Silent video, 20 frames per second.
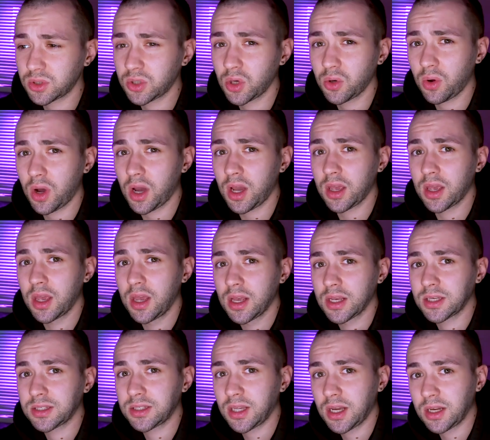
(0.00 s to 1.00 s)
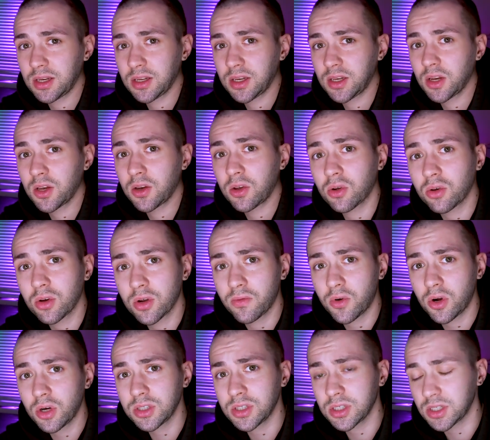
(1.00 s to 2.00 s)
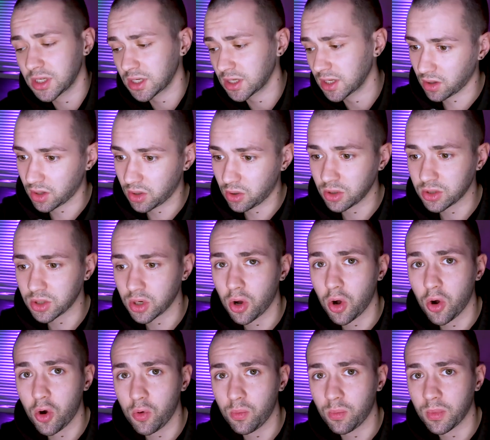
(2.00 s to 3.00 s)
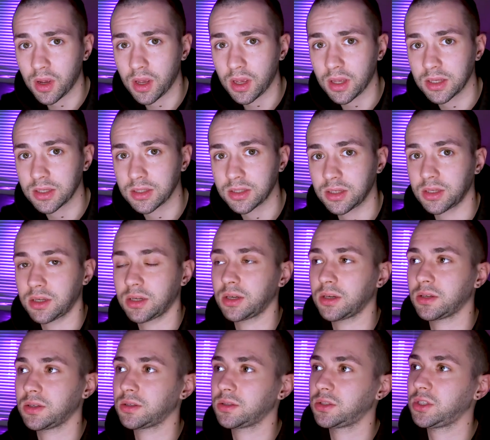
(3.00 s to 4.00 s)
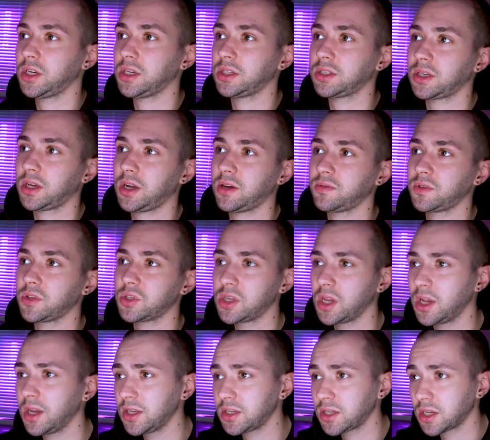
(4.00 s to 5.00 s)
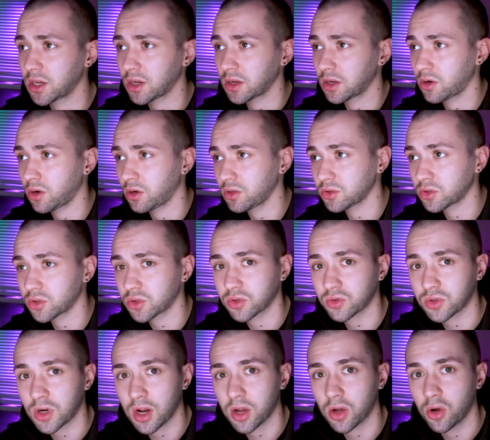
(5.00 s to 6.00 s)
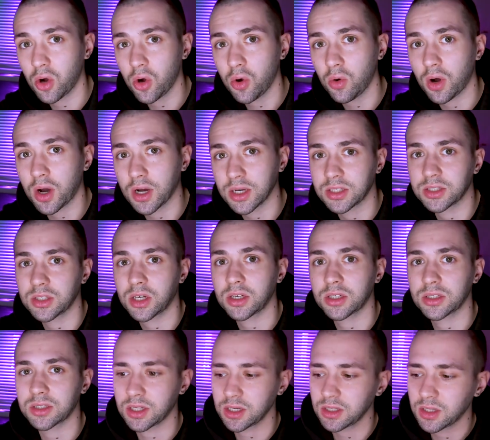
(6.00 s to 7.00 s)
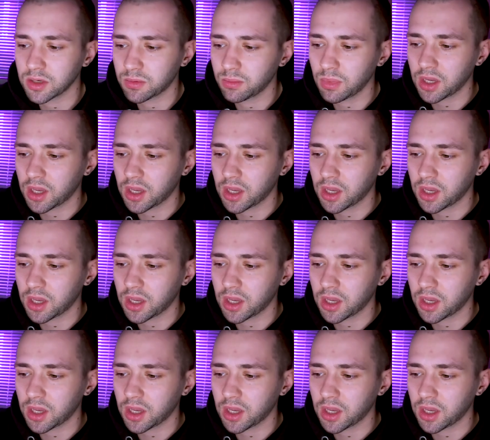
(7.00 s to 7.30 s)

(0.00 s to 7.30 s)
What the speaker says: So I studied in university, got home, and just after deleting Counter-Strike GO, I started